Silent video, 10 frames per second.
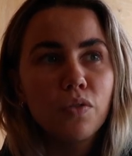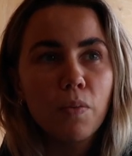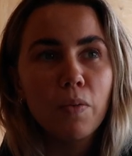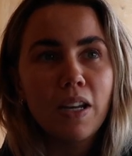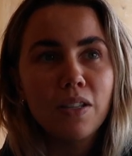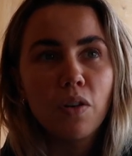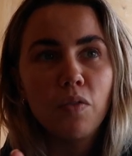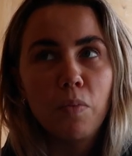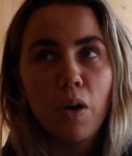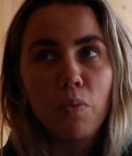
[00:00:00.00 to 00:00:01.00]
drop the wellies
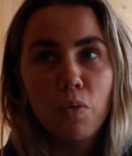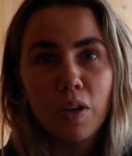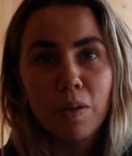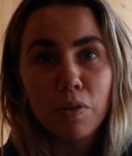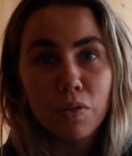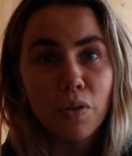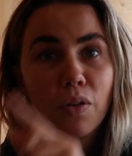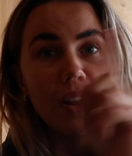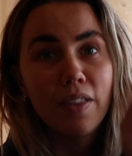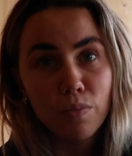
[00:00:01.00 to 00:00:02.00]
off and put our walking boots
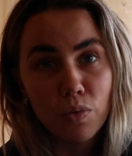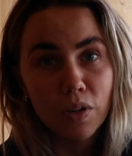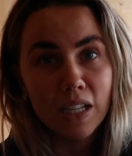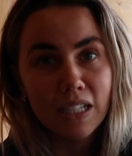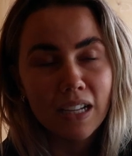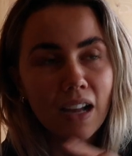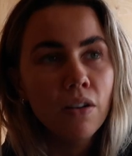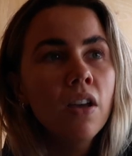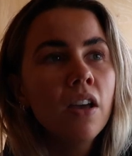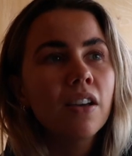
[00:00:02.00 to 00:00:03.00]
on and then walk into town,